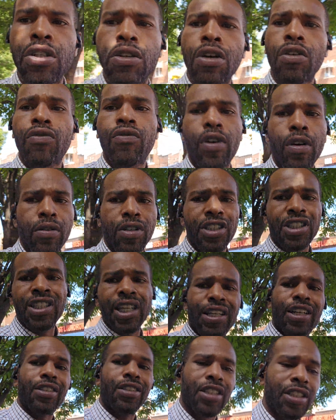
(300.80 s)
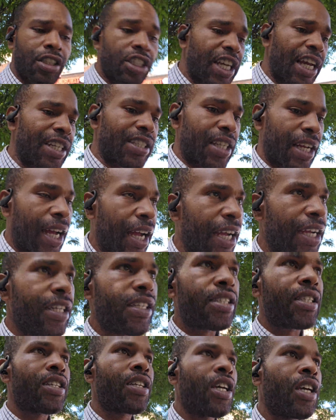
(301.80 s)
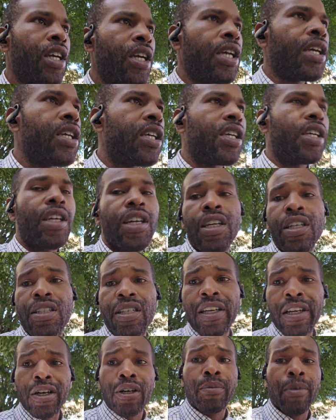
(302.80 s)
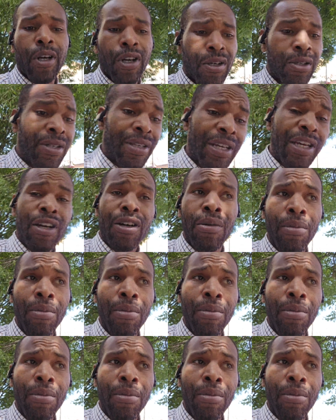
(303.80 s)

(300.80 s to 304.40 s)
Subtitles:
to Corona, shout out to Jackson Heights, East Elmhurst,